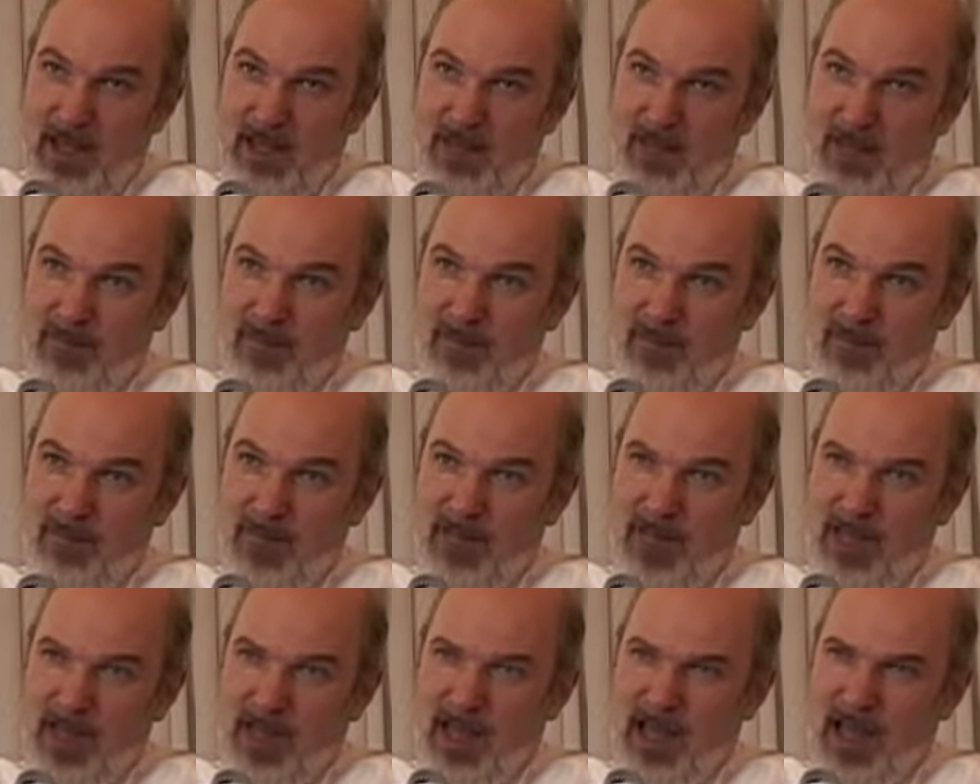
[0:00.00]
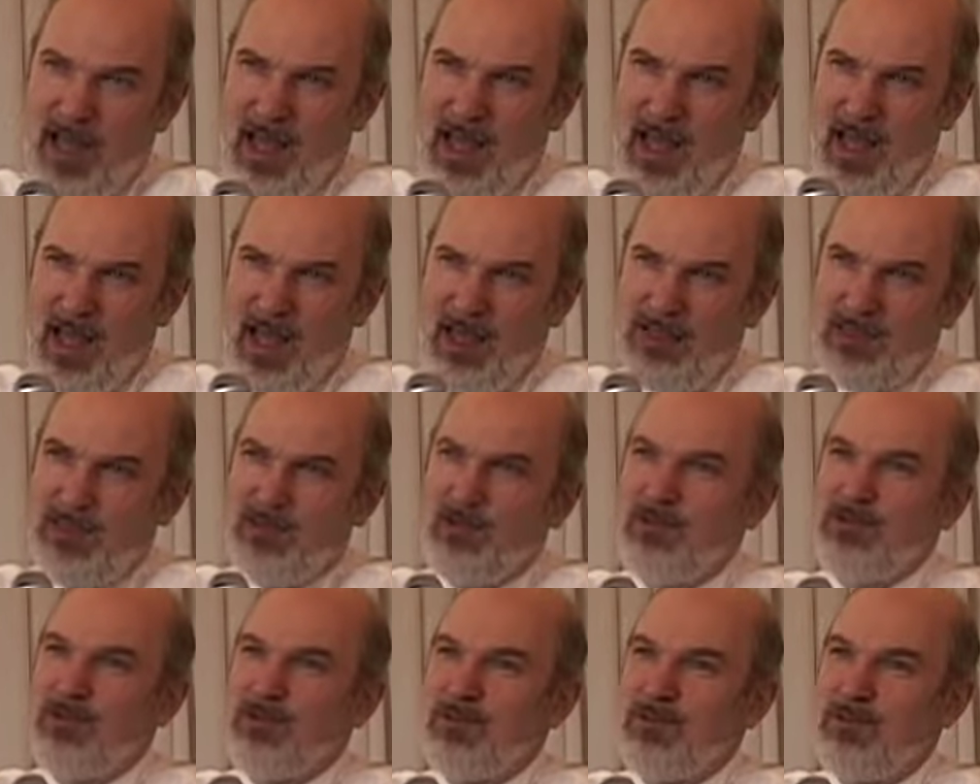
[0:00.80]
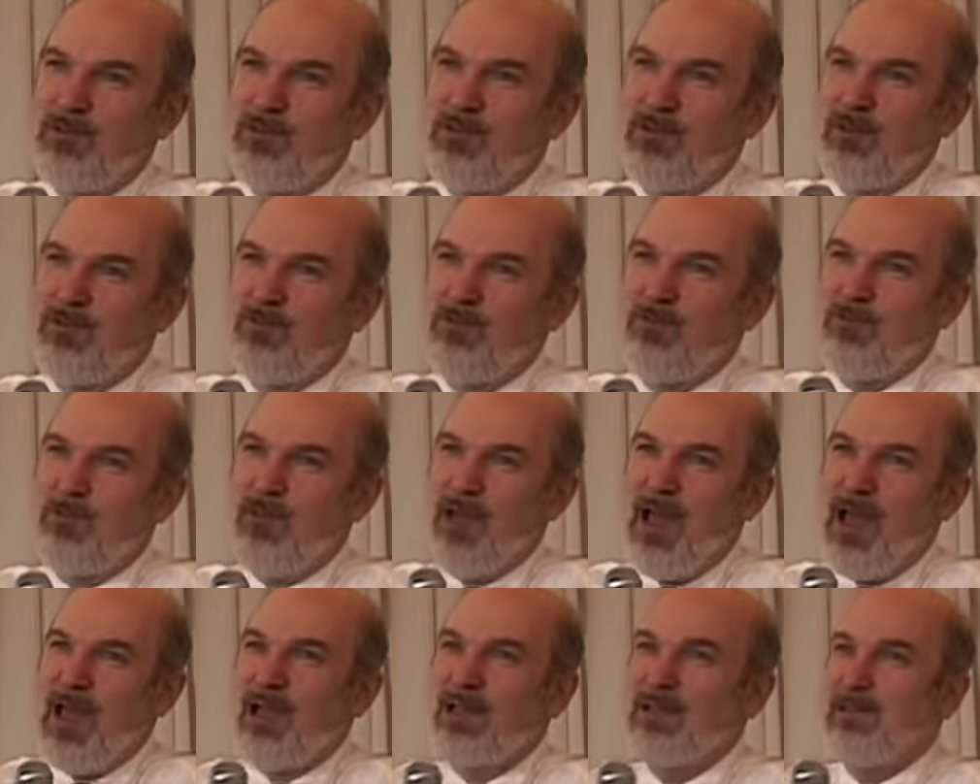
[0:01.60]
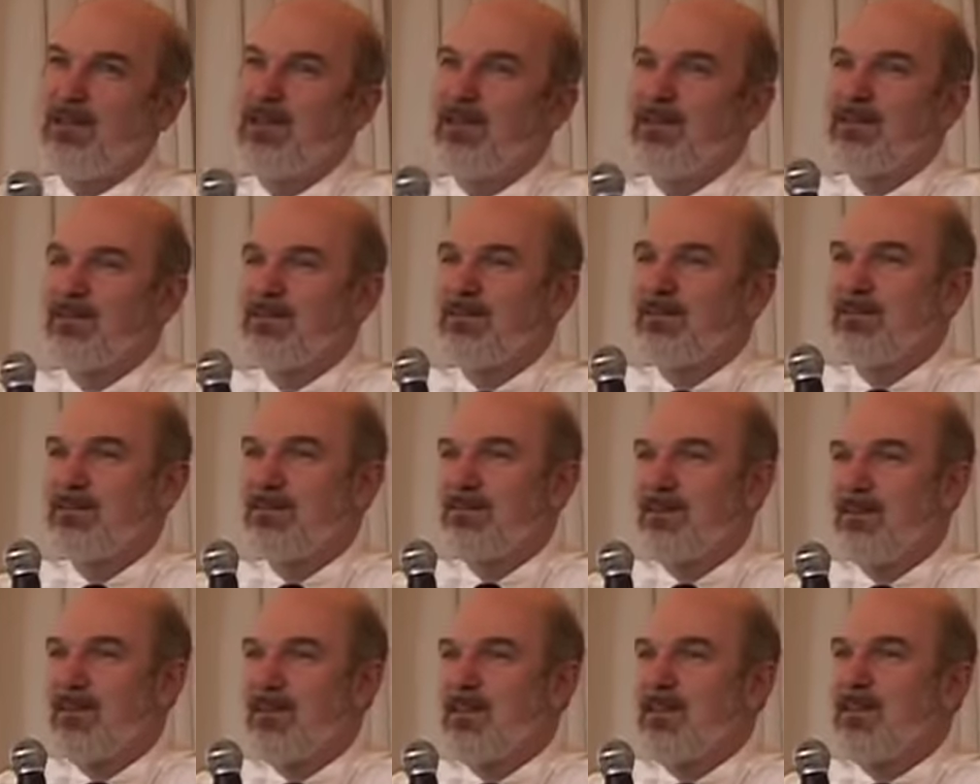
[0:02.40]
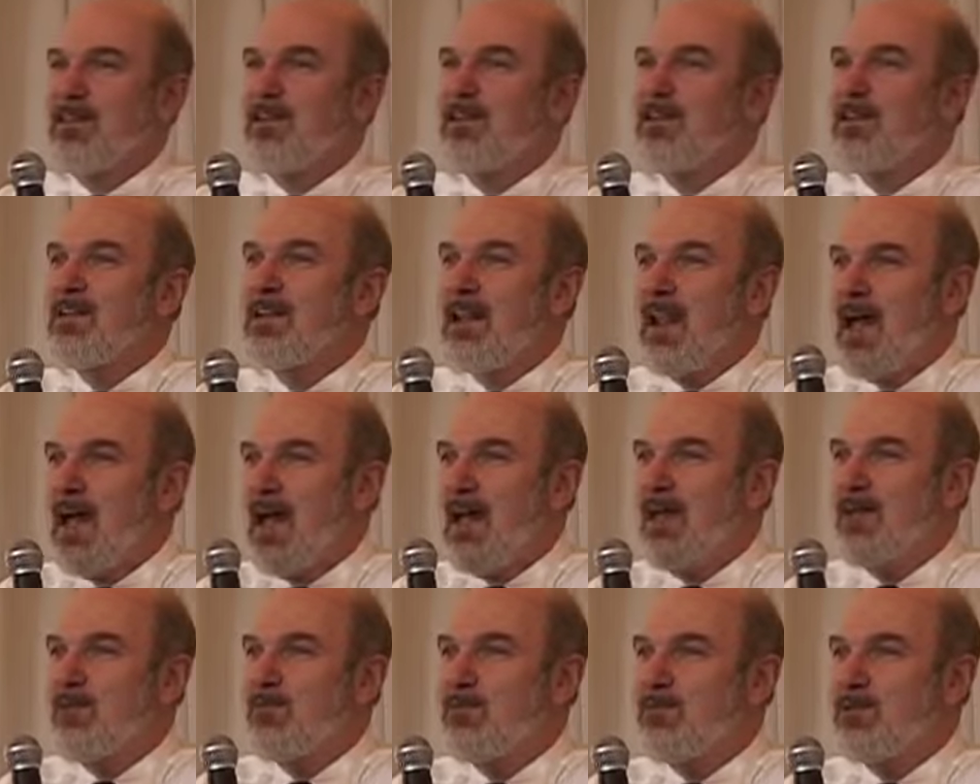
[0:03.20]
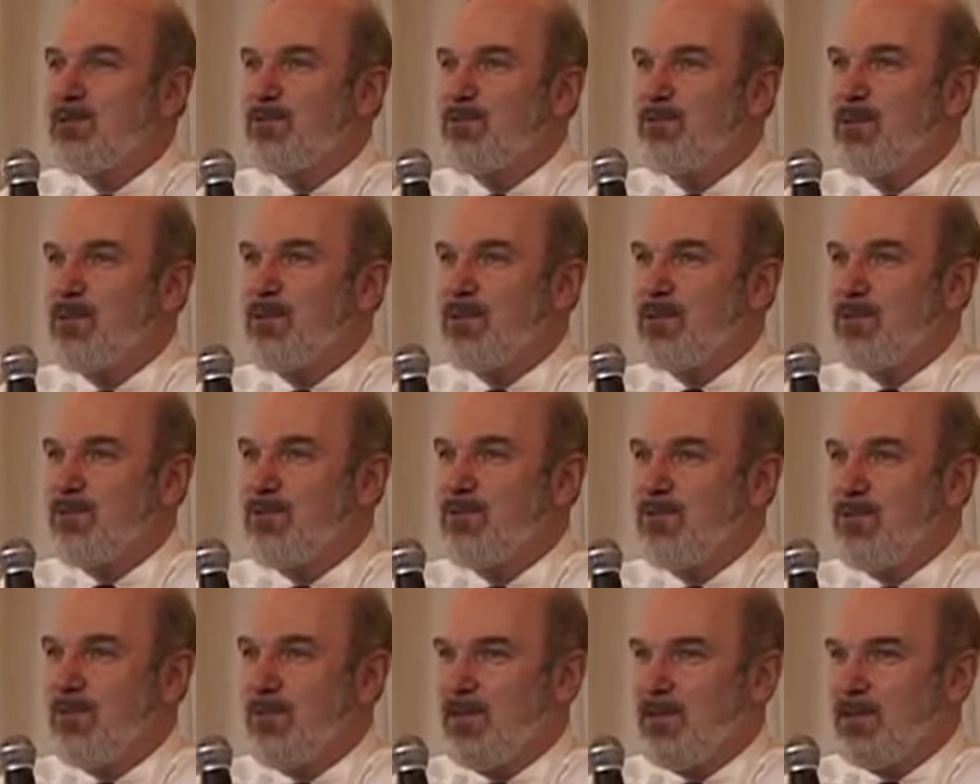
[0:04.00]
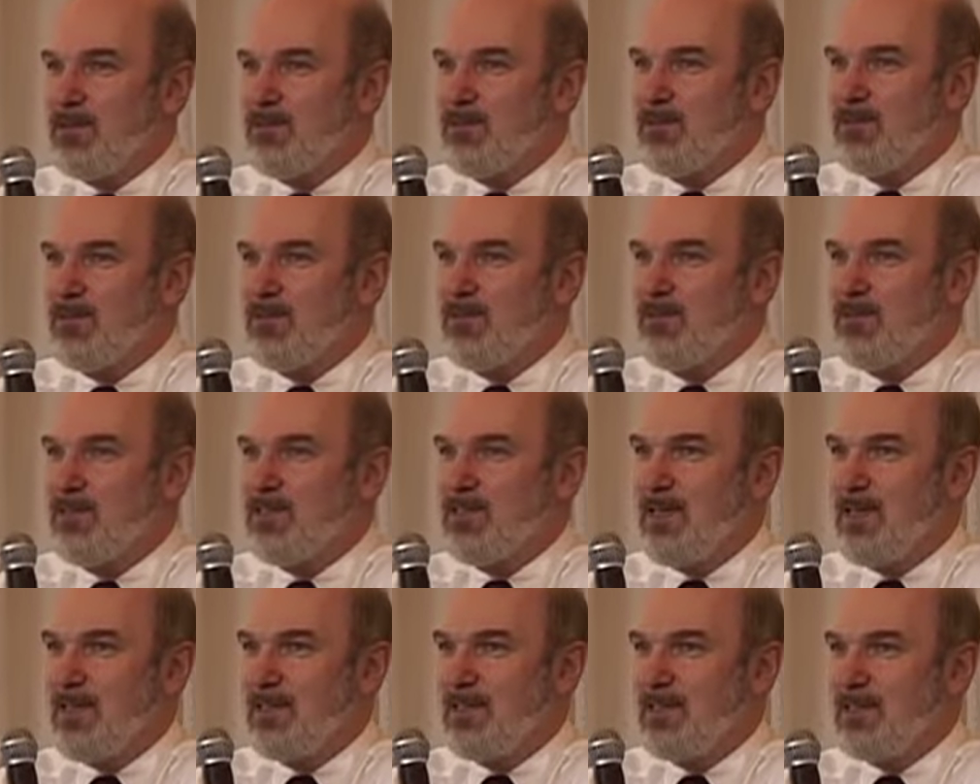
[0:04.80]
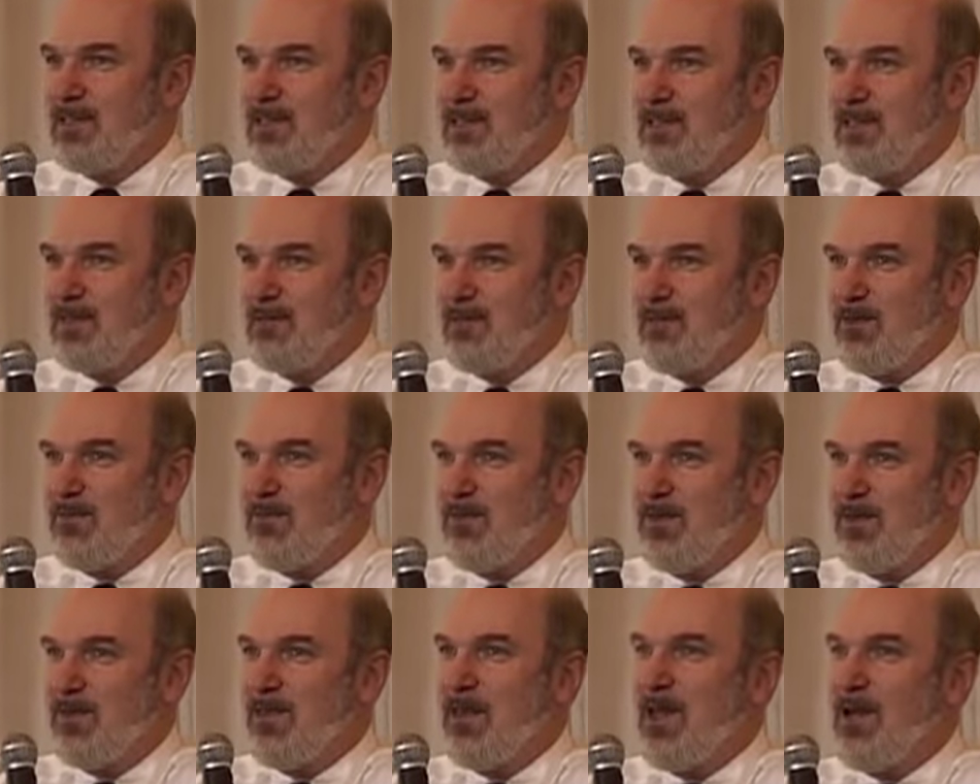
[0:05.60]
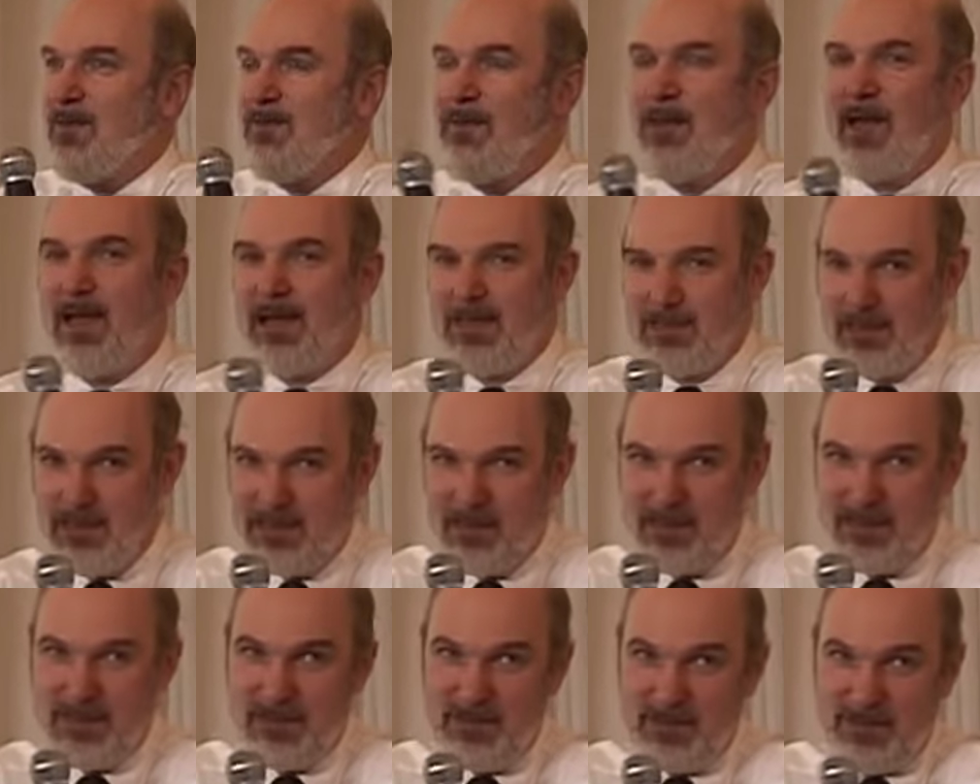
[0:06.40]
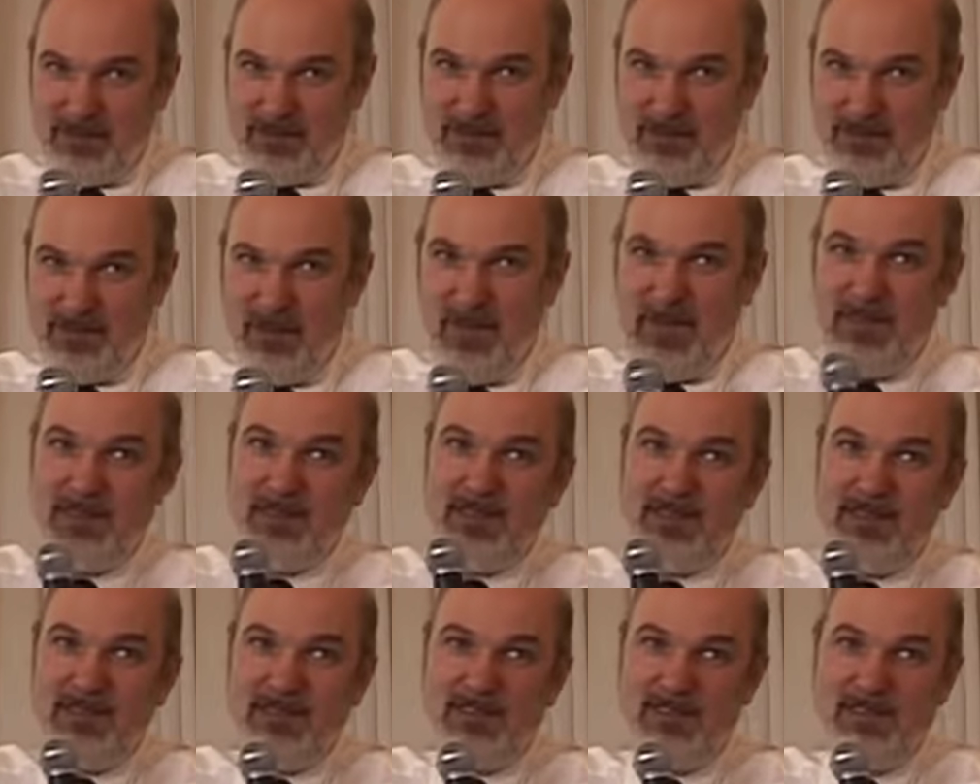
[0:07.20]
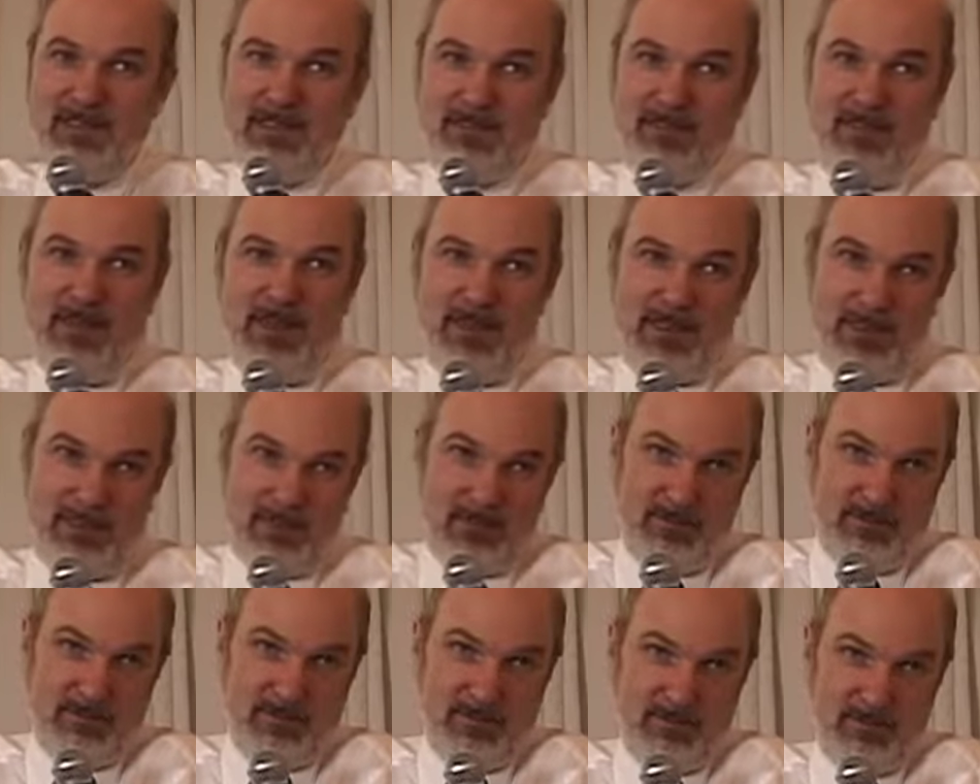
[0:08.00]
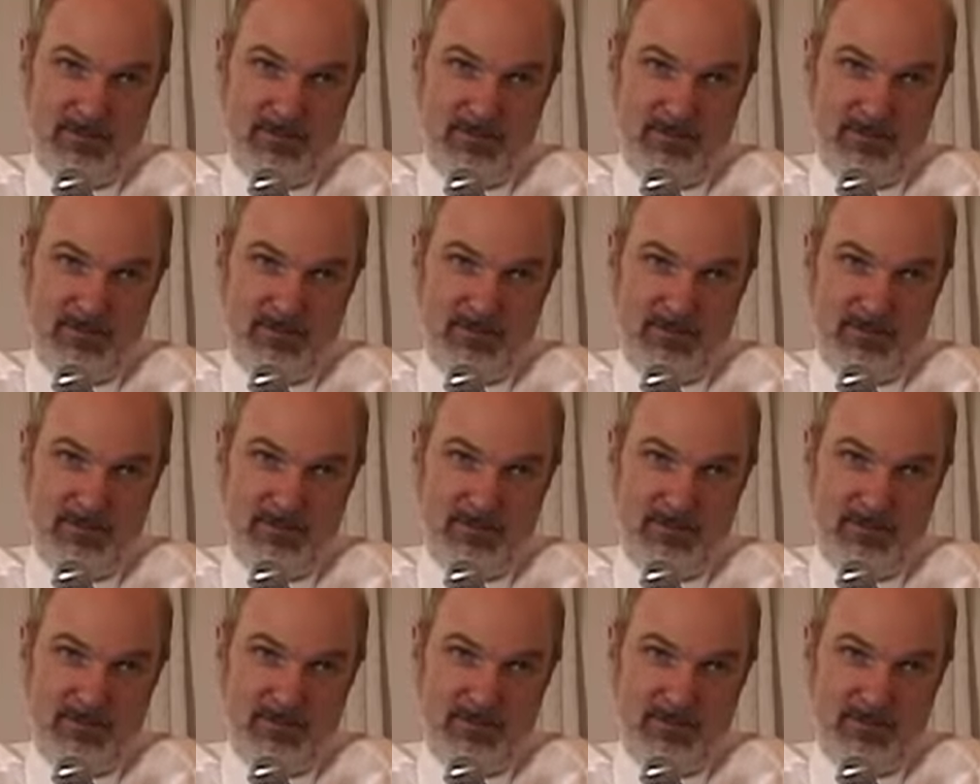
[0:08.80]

I don't know the very thin line between the two things, don't misunderstand me, but there are practical reasons. One reason is money.